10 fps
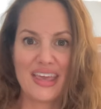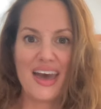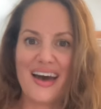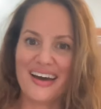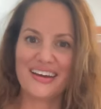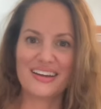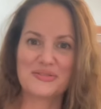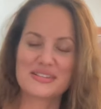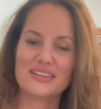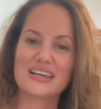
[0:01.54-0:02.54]
Hi, I'm
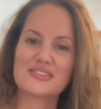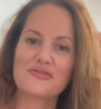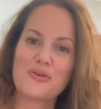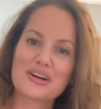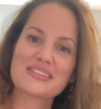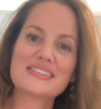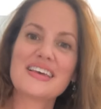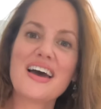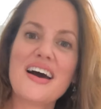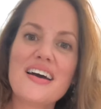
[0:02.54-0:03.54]
Celeste Forst.
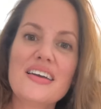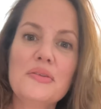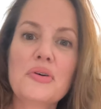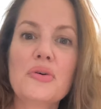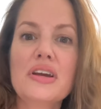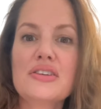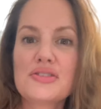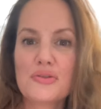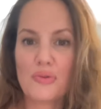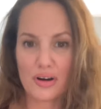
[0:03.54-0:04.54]
I am going
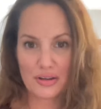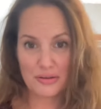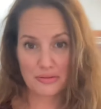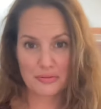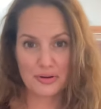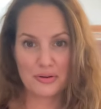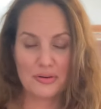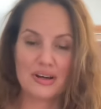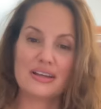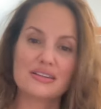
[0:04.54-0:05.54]
to walk you through
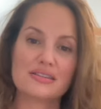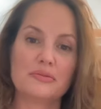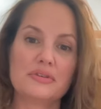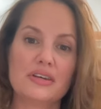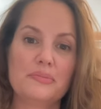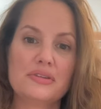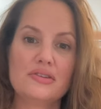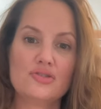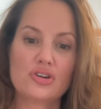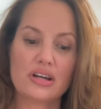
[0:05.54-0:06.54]
some tips and
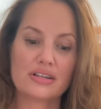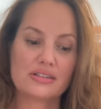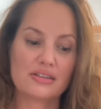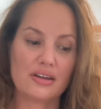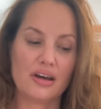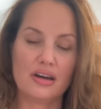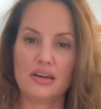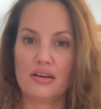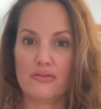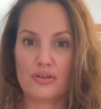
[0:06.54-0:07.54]
tricks that I
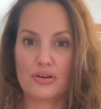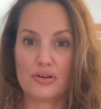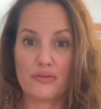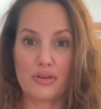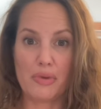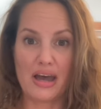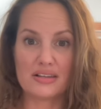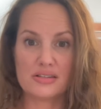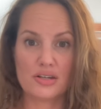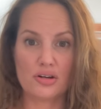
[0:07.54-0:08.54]
have learned over the
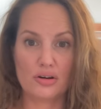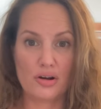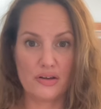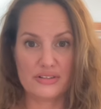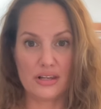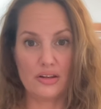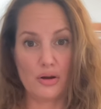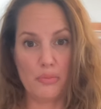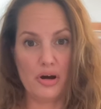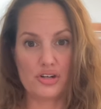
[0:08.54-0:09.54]
past year of selling on
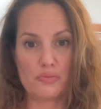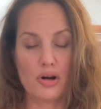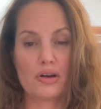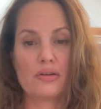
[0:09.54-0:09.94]
Poshmark.